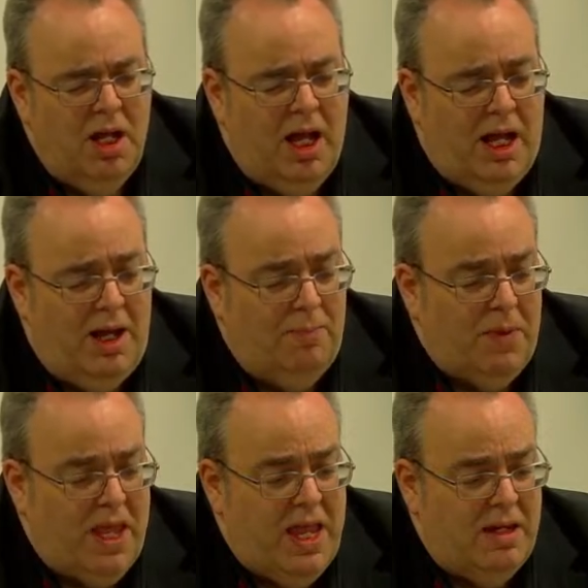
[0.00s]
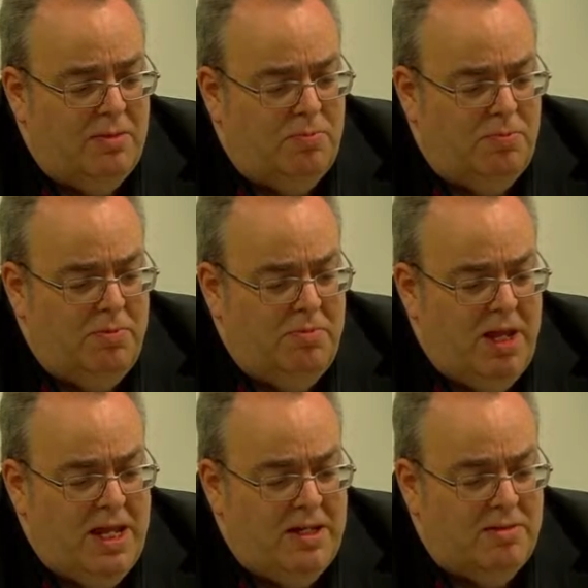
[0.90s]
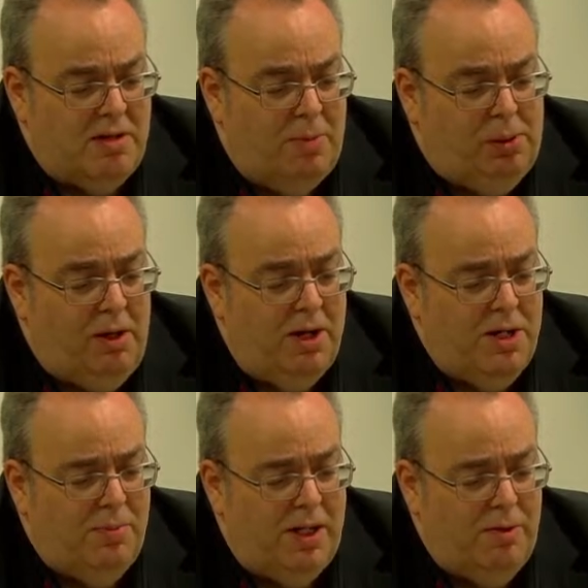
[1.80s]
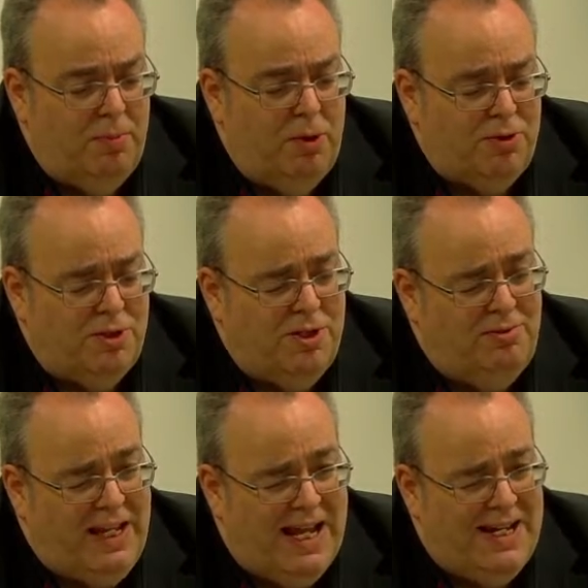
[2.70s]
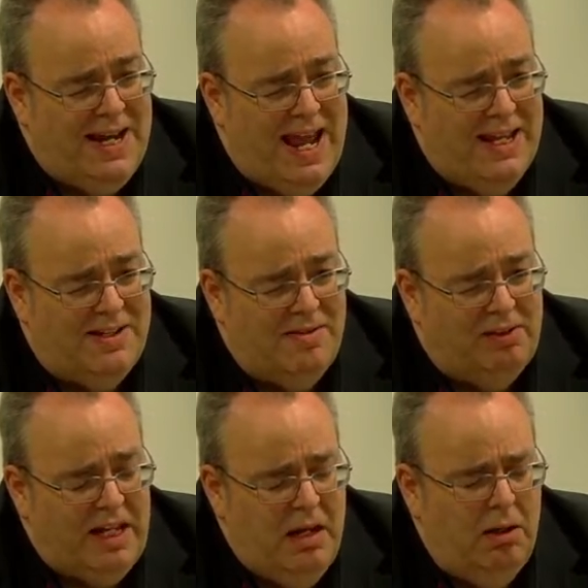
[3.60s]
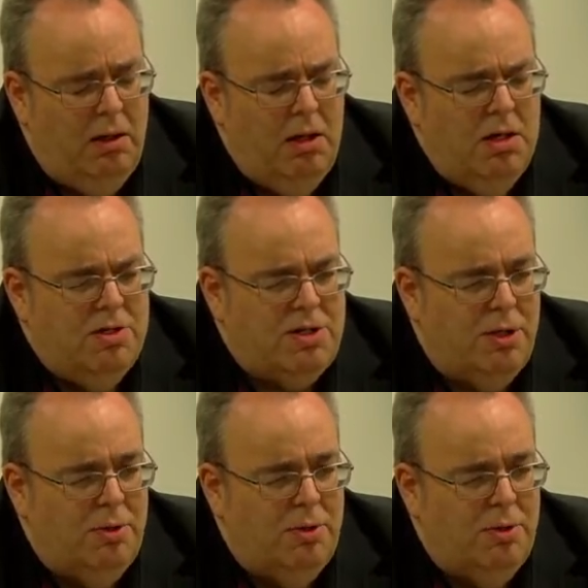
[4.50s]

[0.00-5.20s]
It is applied both positively and negatively. So